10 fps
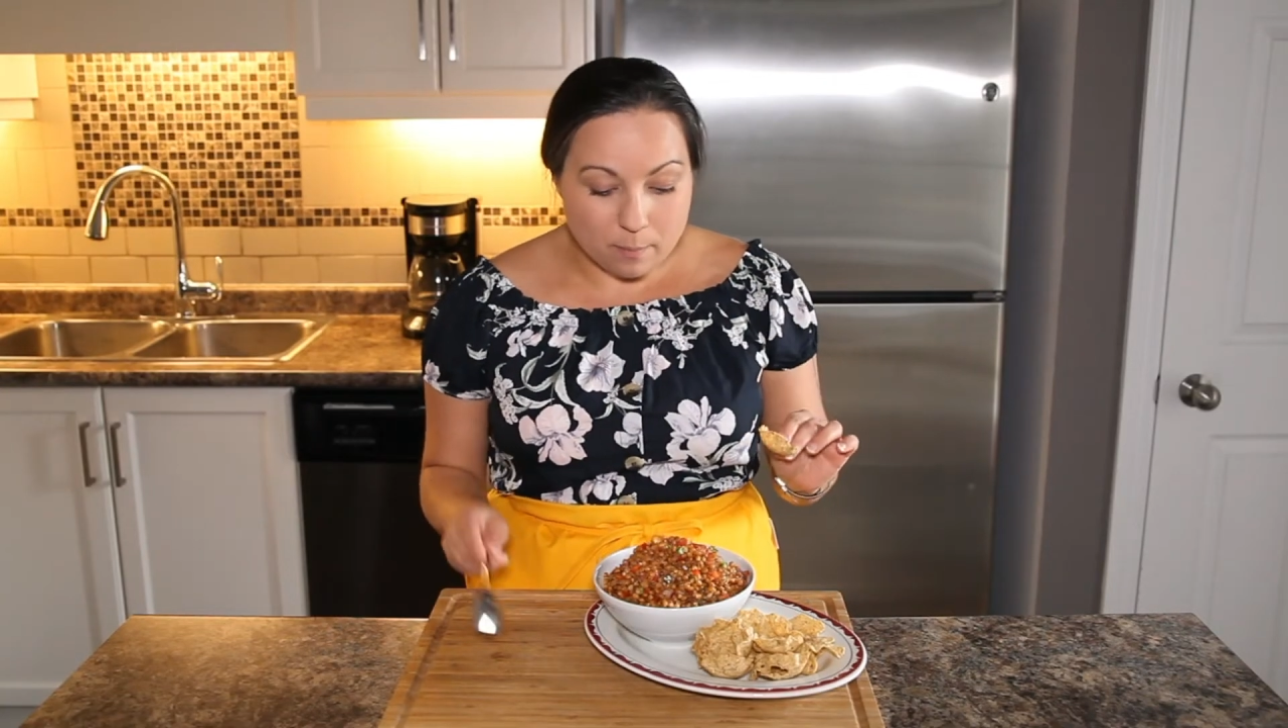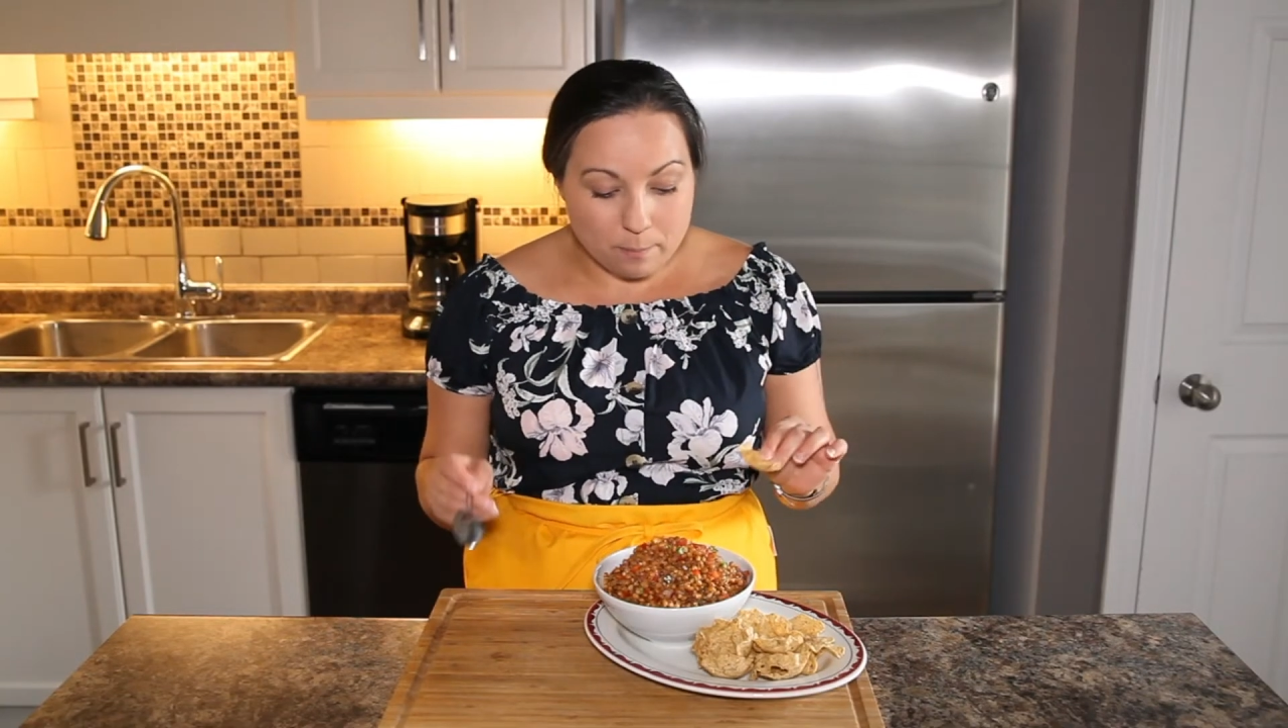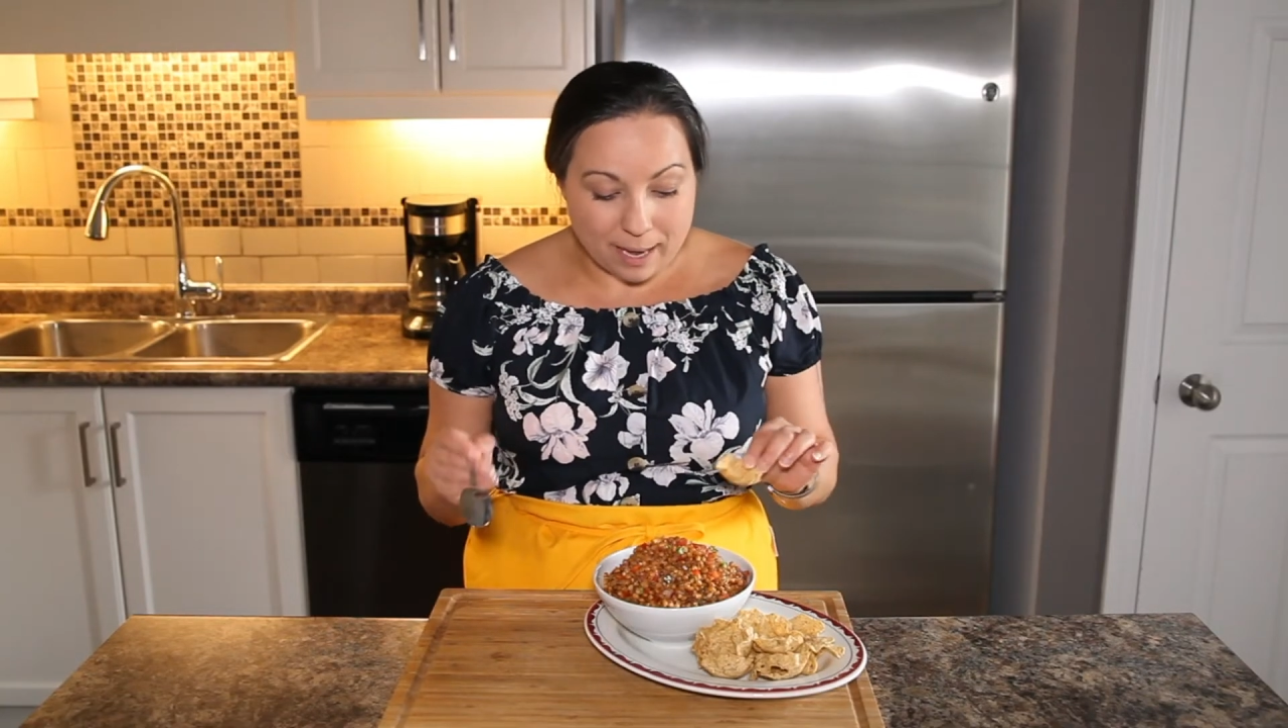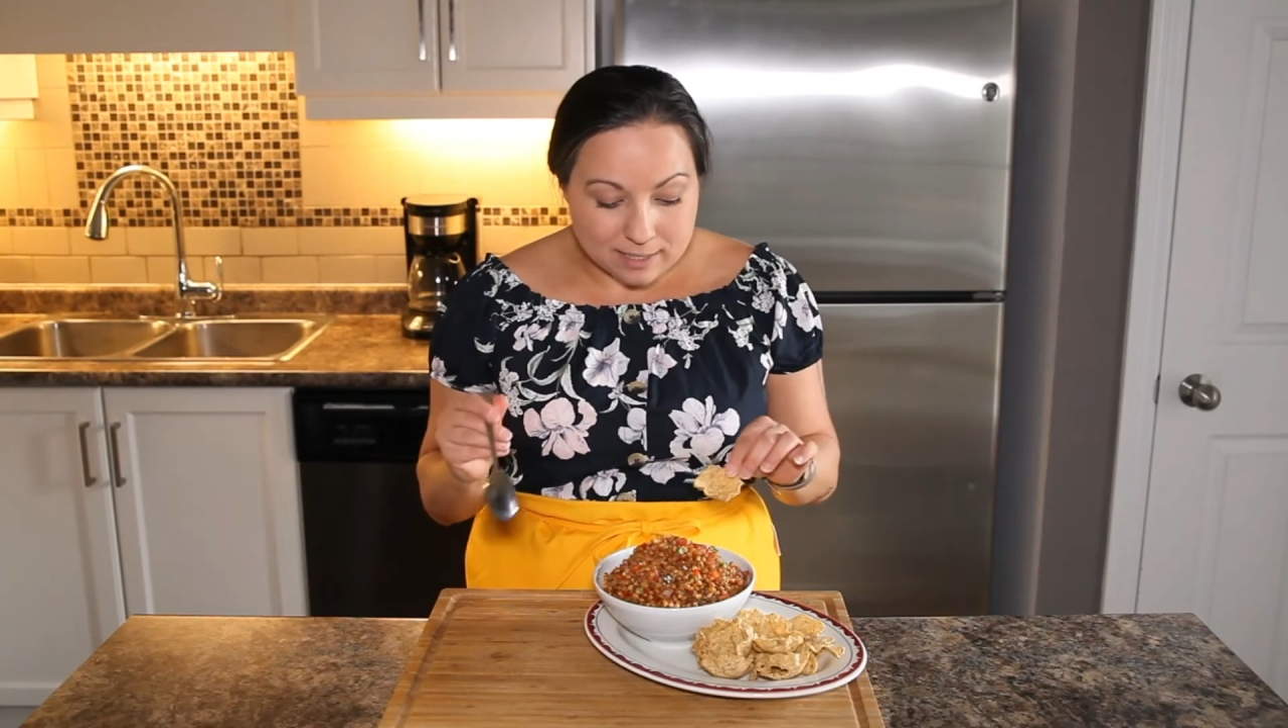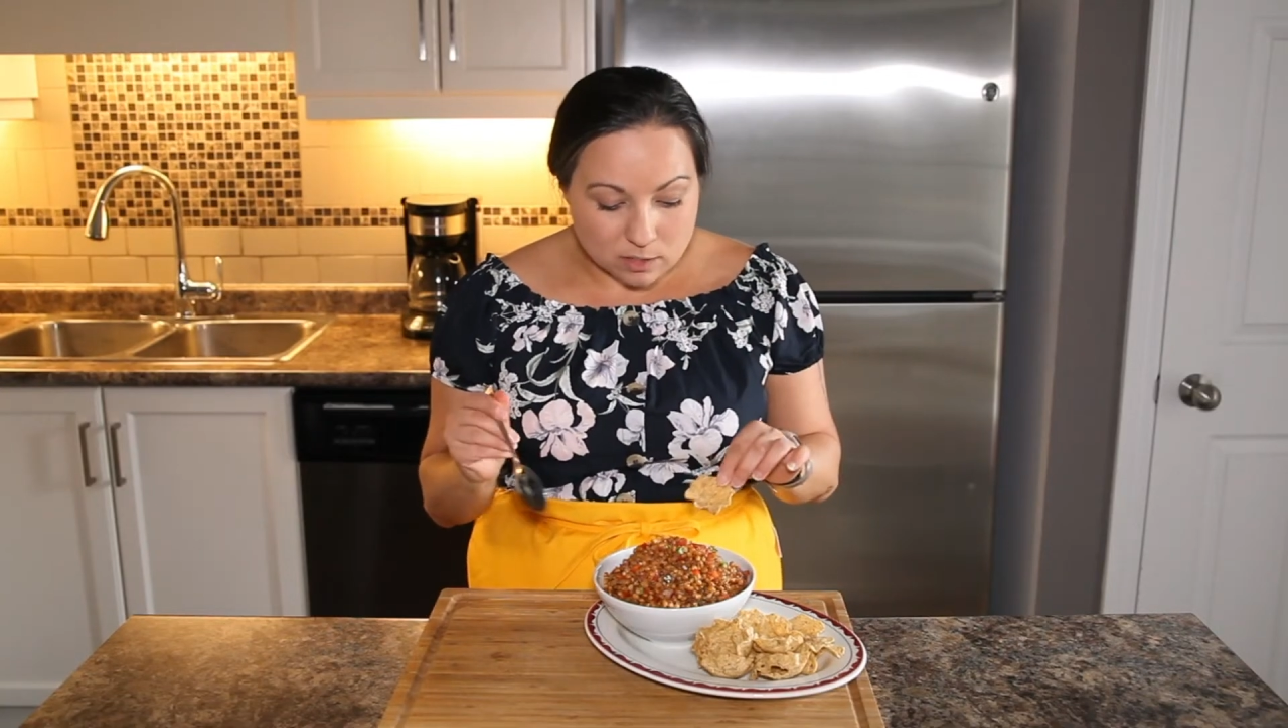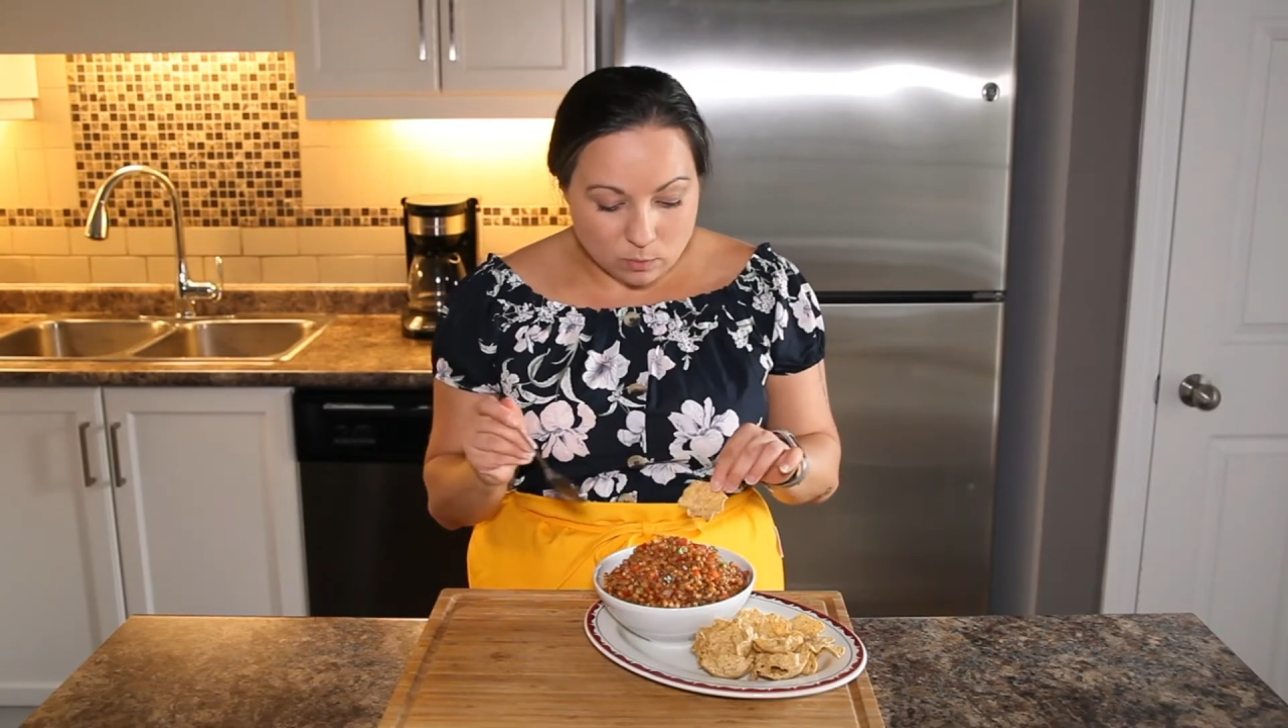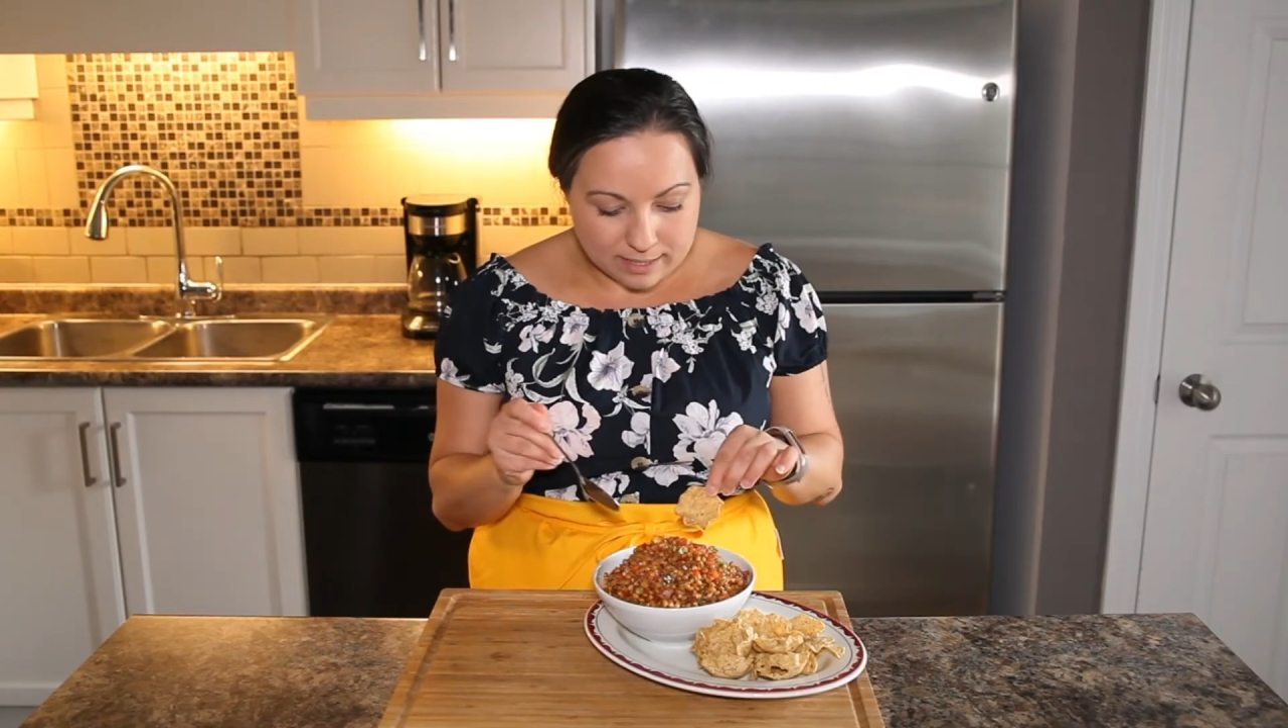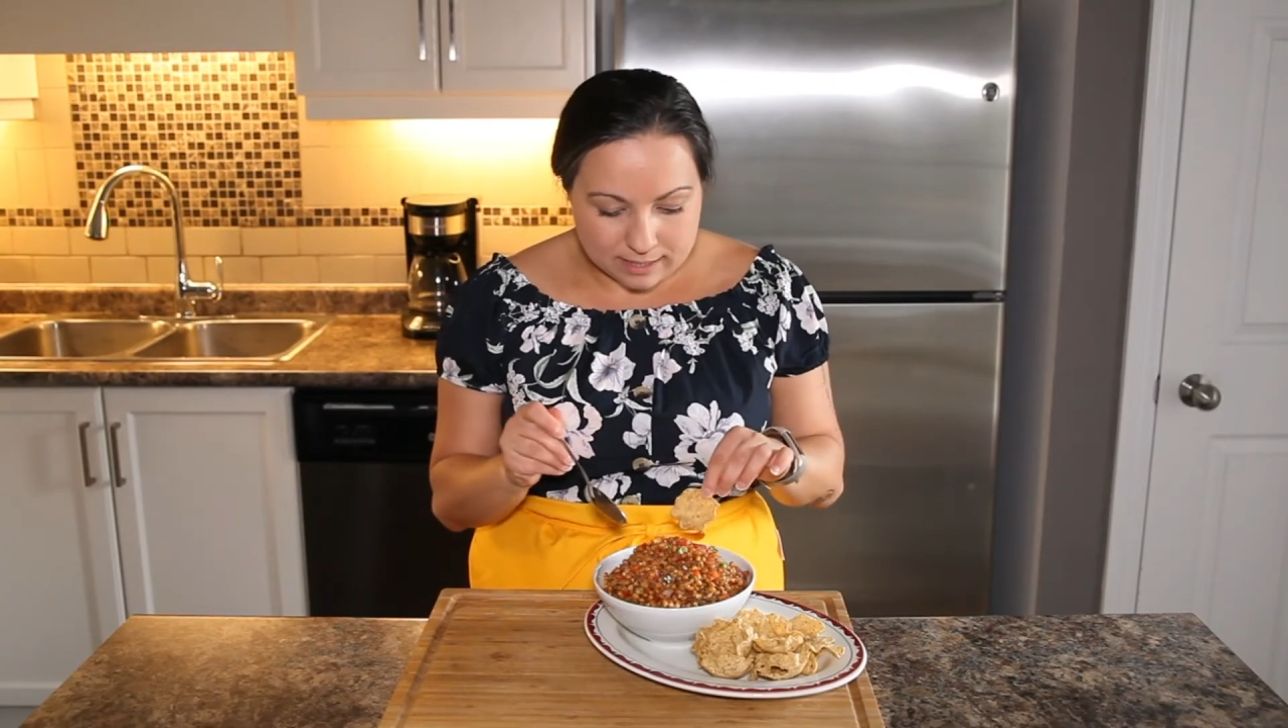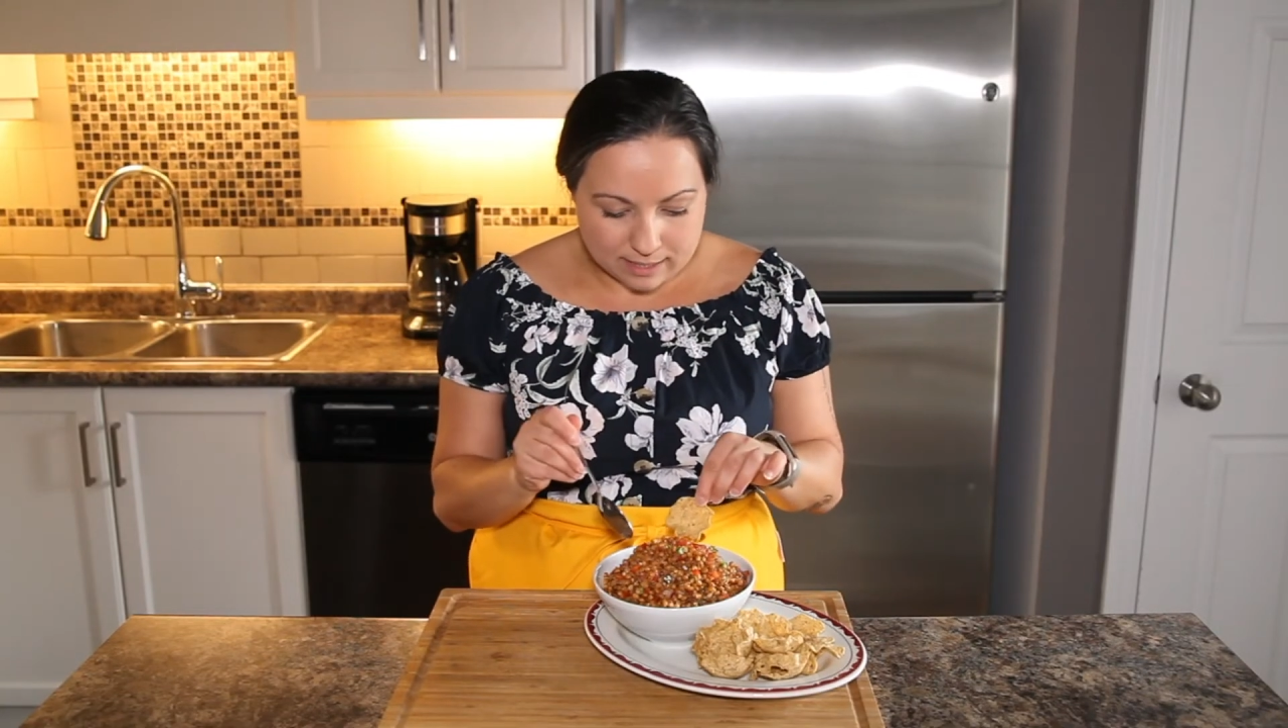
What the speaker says: best ways